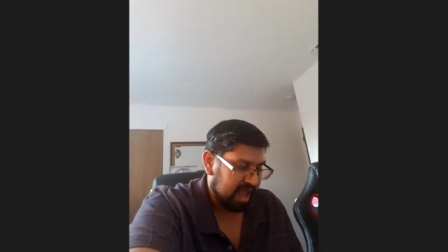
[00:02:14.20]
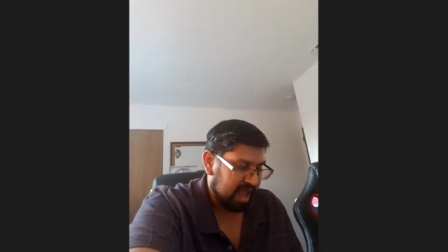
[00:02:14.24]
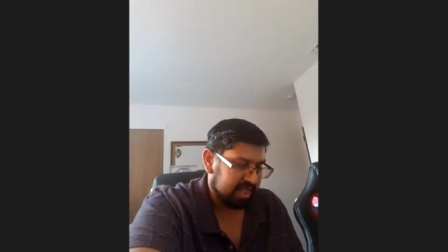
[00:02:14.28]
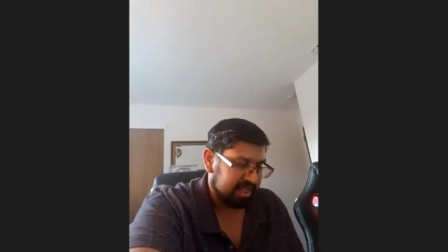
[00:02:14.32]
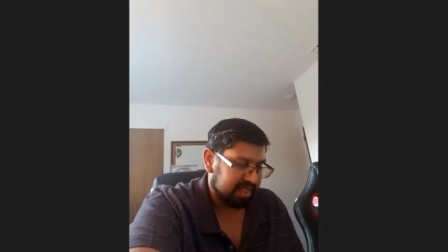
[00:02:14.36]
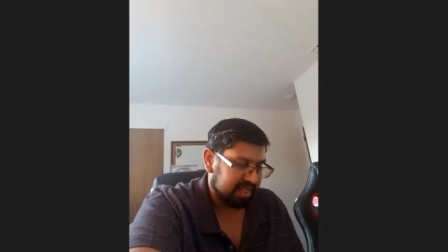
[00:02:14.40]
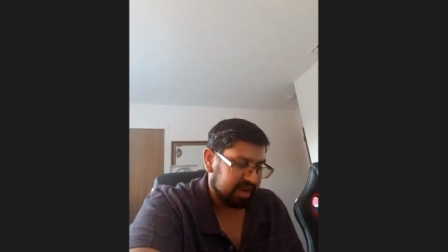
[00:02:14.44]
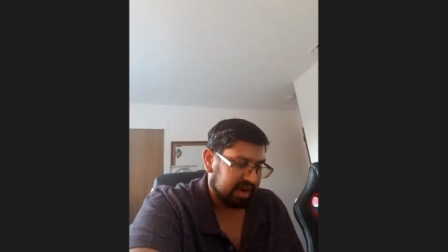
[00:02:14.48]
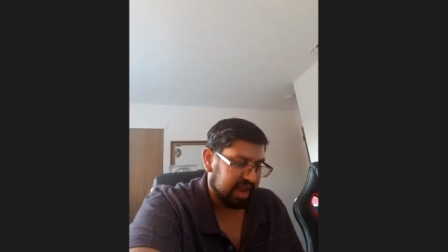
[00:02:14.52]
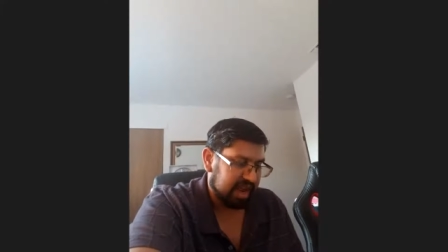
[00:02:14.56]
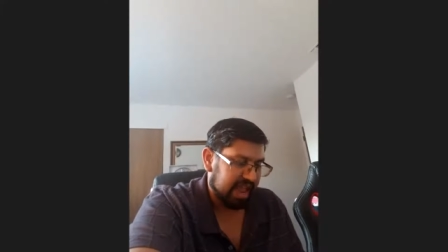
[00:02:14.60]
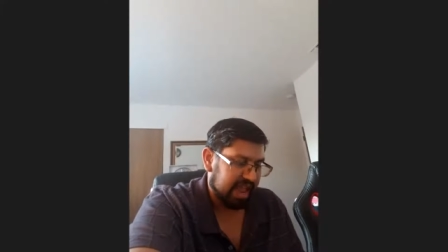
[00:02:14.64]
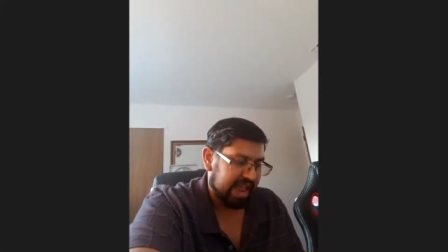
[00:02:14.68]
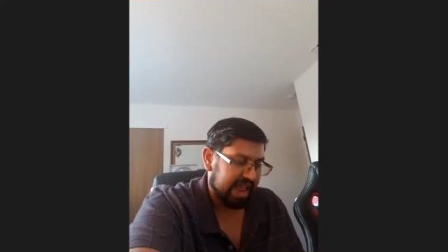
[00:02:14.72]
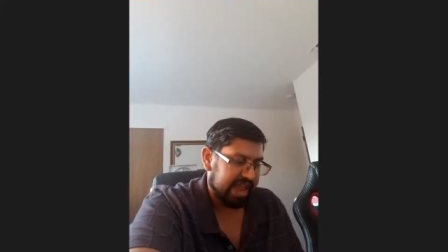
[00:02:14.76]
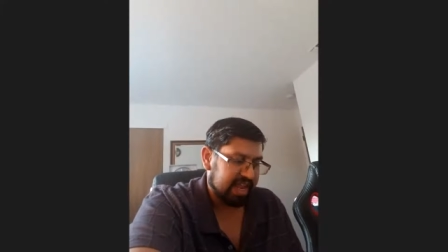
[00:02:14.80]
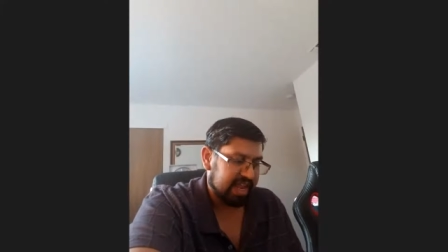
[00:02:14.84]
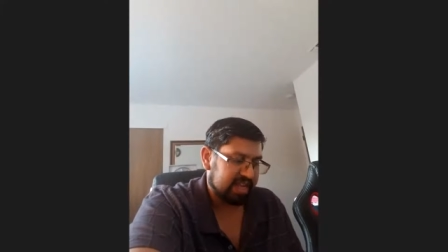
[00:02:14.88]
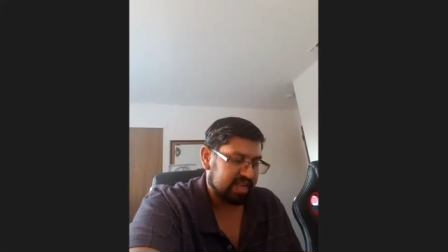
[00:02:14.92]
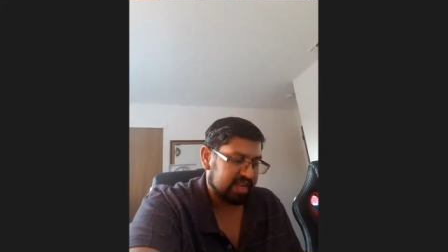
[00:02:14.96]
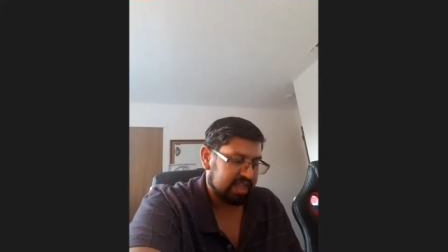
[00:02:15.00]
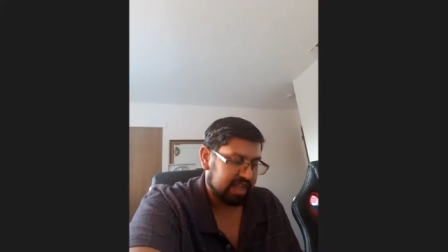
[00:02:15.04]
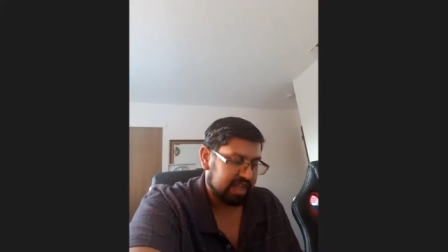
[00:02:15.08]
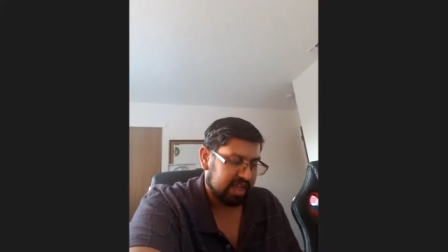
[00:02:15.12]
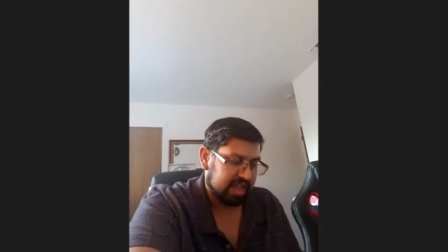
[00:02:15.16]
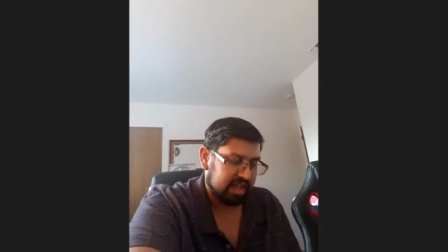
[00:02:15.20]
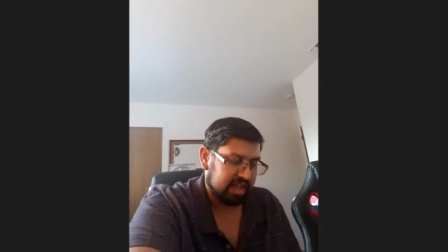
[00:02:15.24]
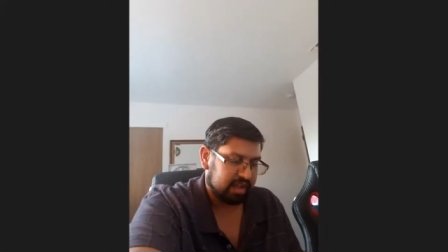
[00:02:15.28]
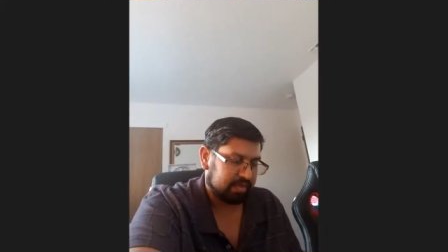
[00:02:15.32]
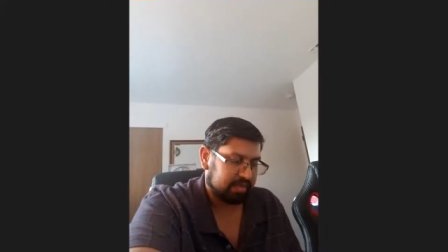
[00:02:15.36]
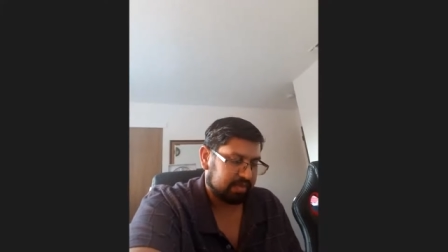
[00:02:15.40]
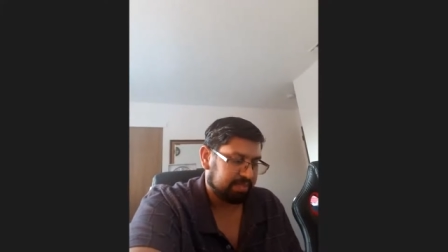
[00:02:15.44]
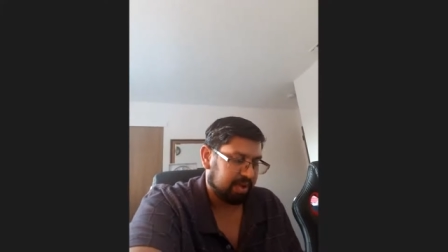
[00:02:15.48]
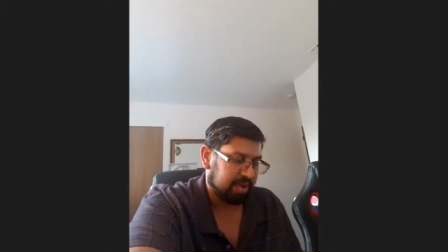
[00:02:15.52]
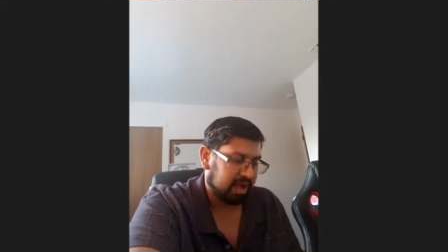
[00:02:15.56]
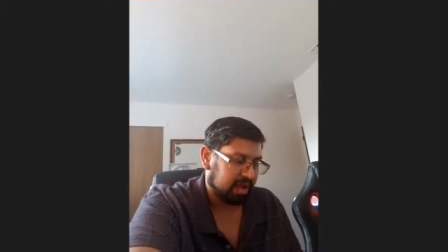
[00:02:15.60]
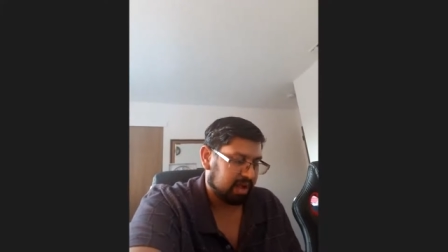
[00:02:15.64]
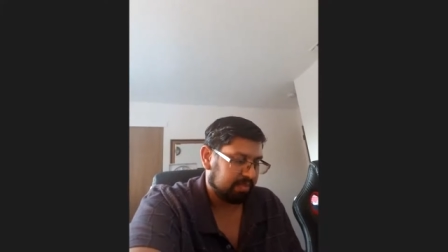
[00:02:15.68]
in their hands, they
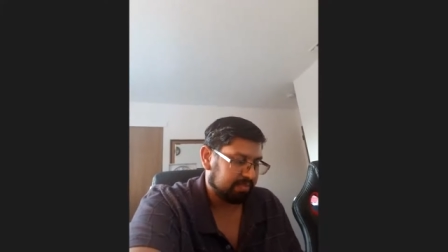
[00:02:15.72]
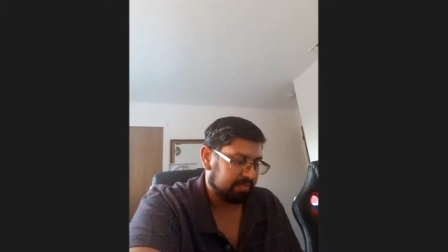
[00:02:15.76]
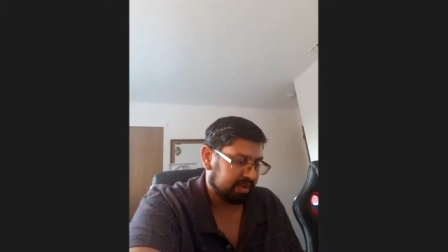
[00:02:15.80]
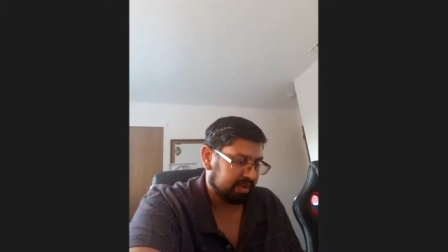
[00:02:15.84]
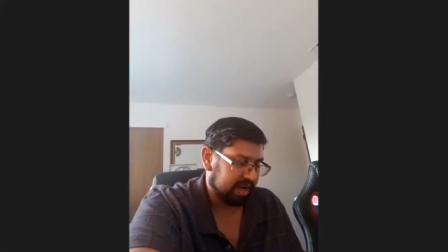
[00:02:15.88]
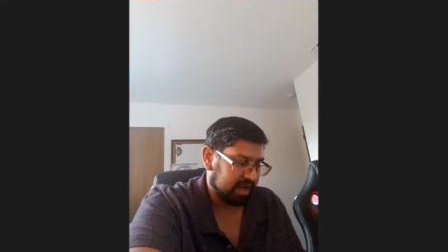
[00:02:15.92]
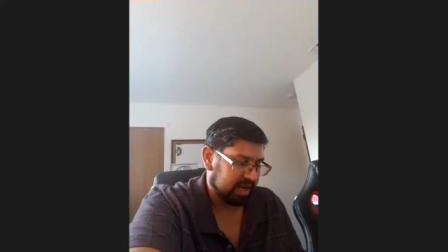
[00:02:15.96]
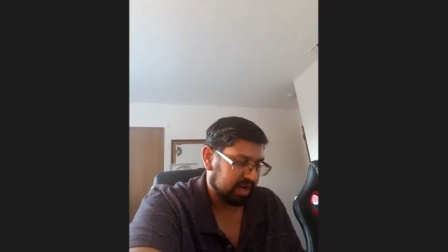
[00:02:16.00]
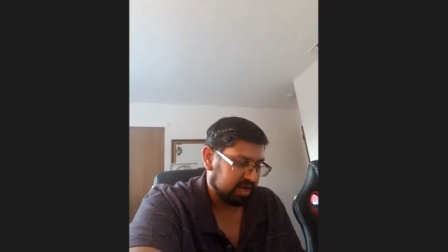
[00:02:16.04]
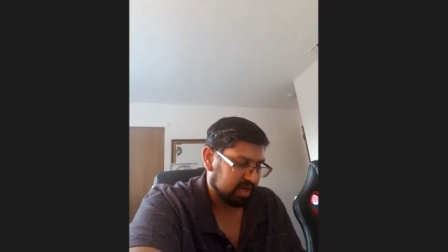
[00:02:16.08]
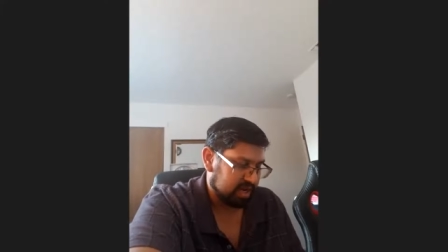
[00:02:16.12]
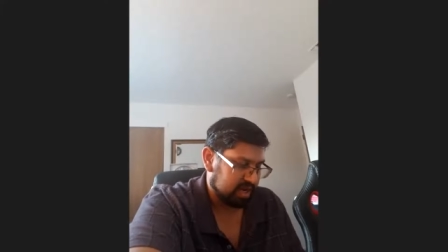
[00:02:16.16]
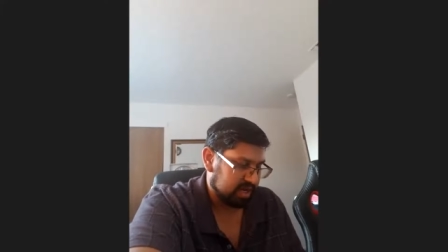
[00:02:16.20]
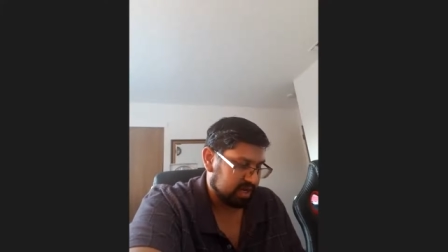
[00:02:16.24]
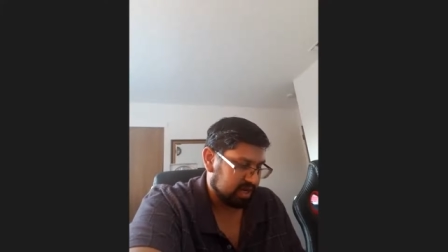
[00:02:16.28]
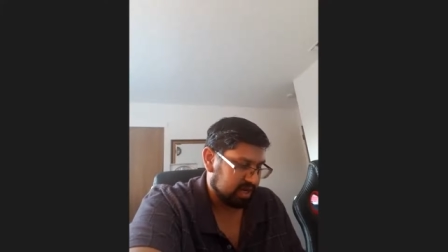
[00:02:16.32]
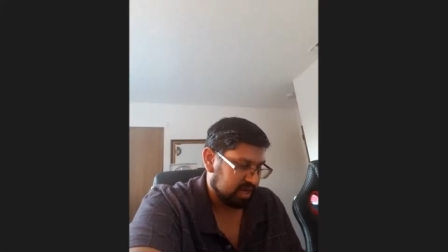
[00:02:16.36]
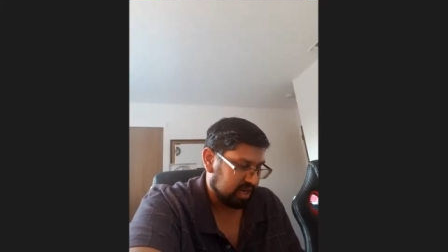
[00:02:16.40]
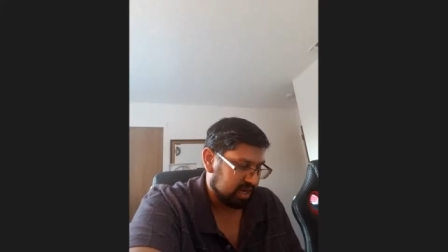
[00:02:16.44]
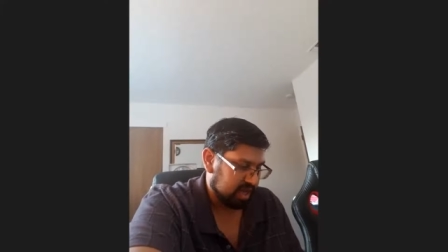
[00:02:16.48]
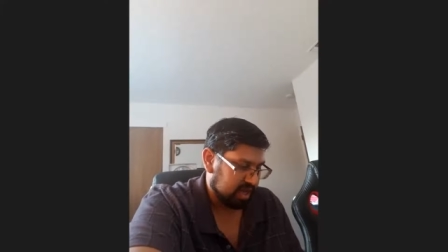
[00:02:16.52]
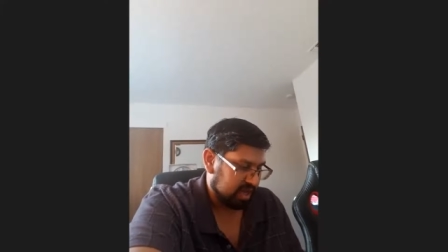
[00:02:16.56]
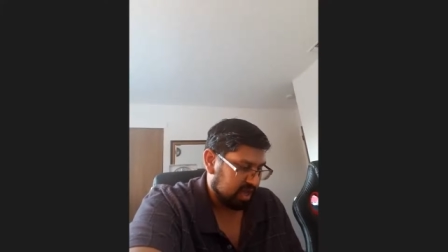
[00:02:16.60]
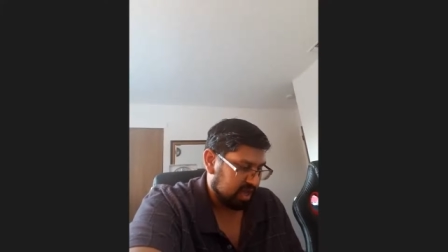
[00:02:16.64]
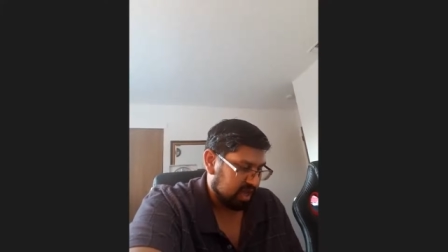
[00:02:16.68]
held palm branches,